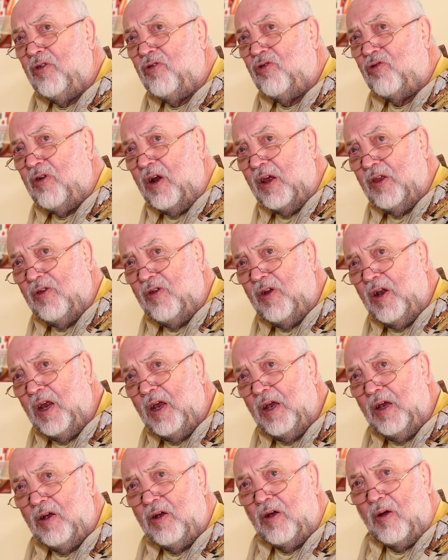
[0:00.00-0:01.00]

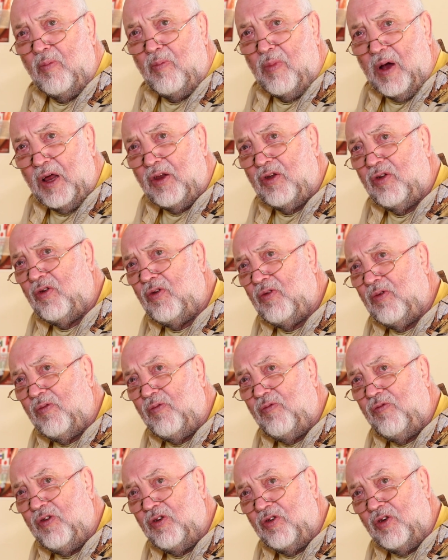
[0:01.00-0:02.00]
strengthening maths,
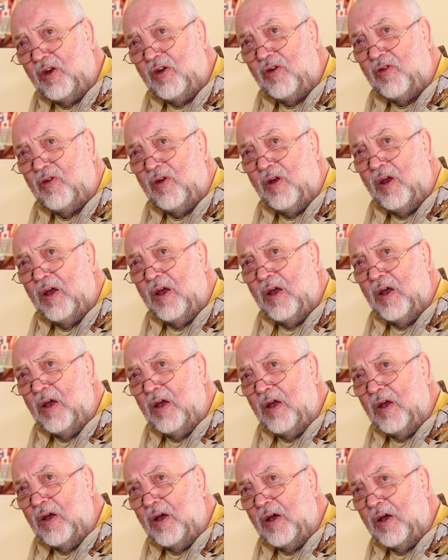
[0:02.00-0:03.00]
physics,
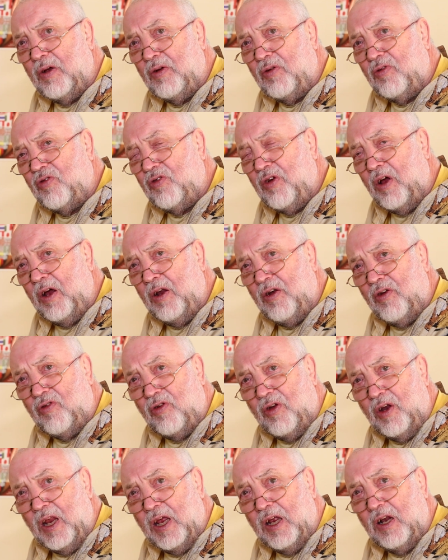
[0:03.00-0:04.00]

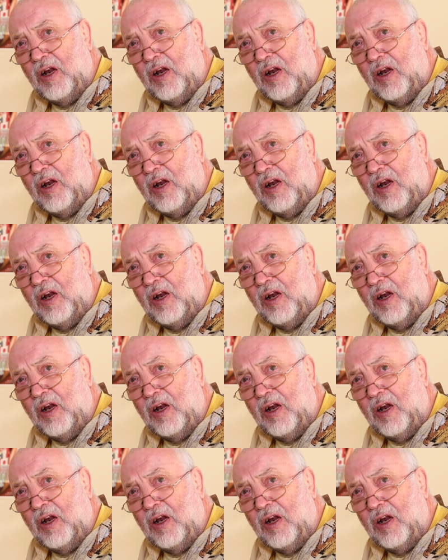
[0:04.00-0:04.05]
science and